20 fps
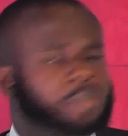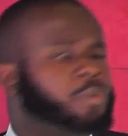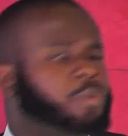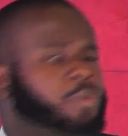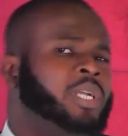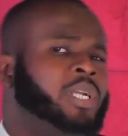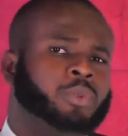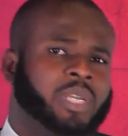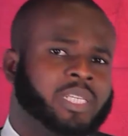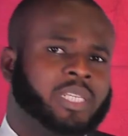
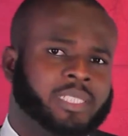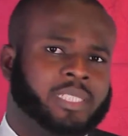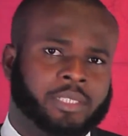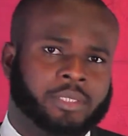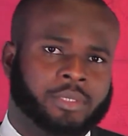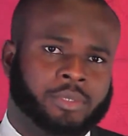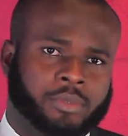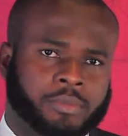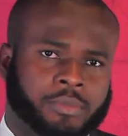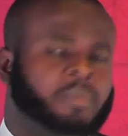Why do I say
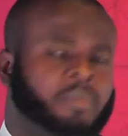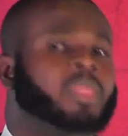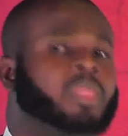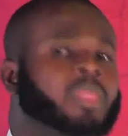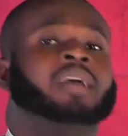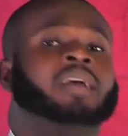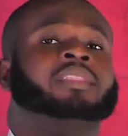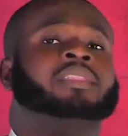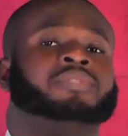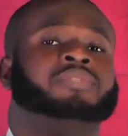so?
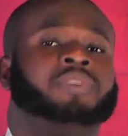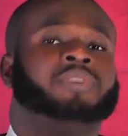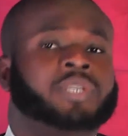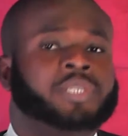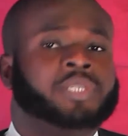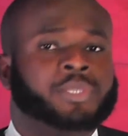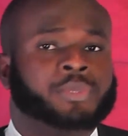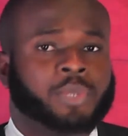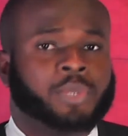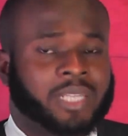The
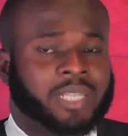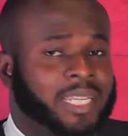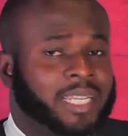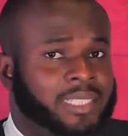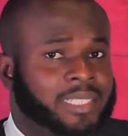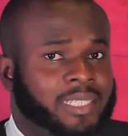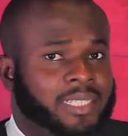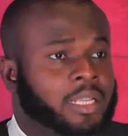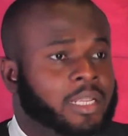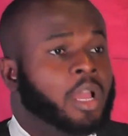first one, I
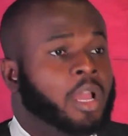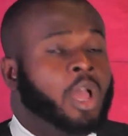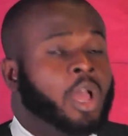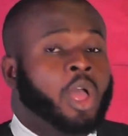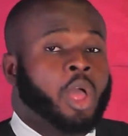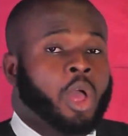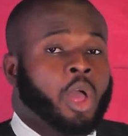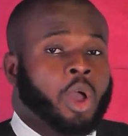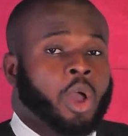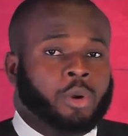said
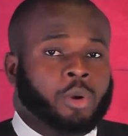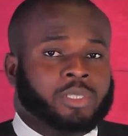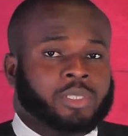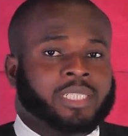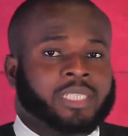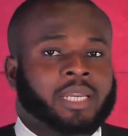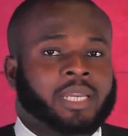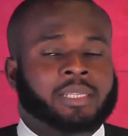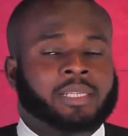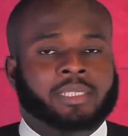
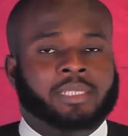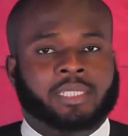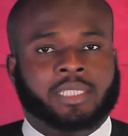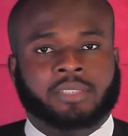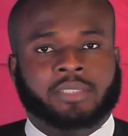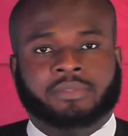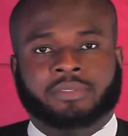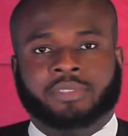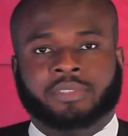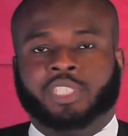
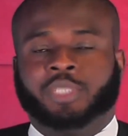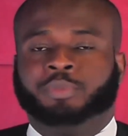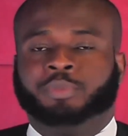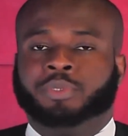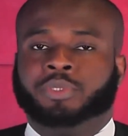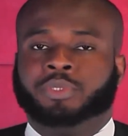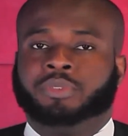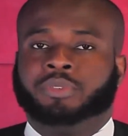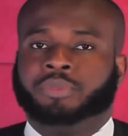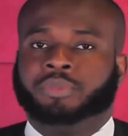alternative
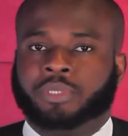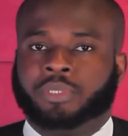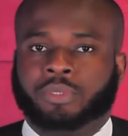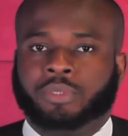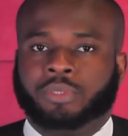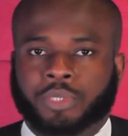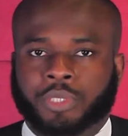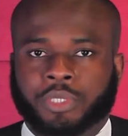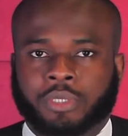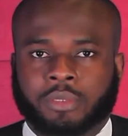dispute
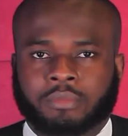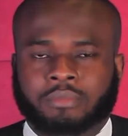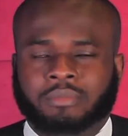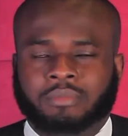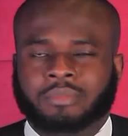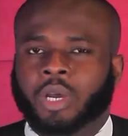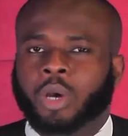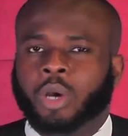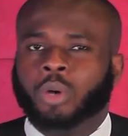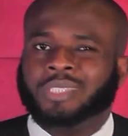resolution.
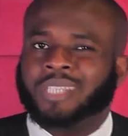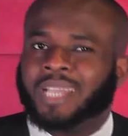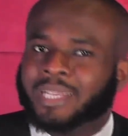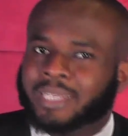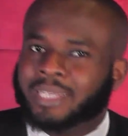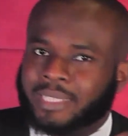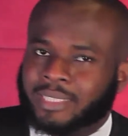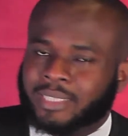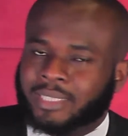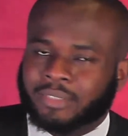
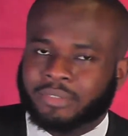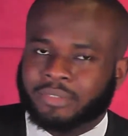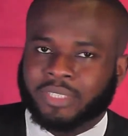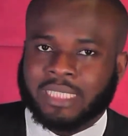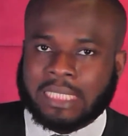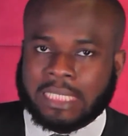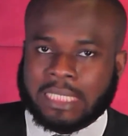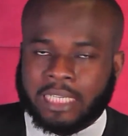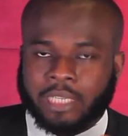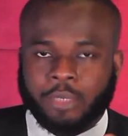Alternative
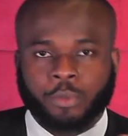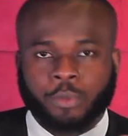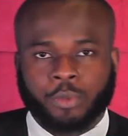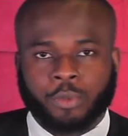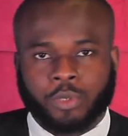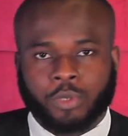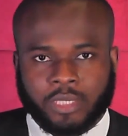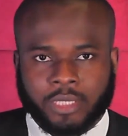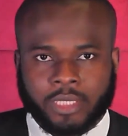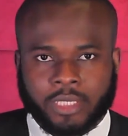is the key
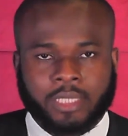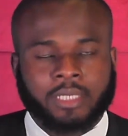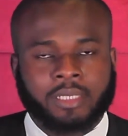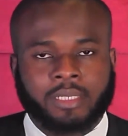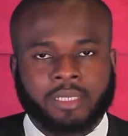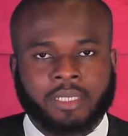word there.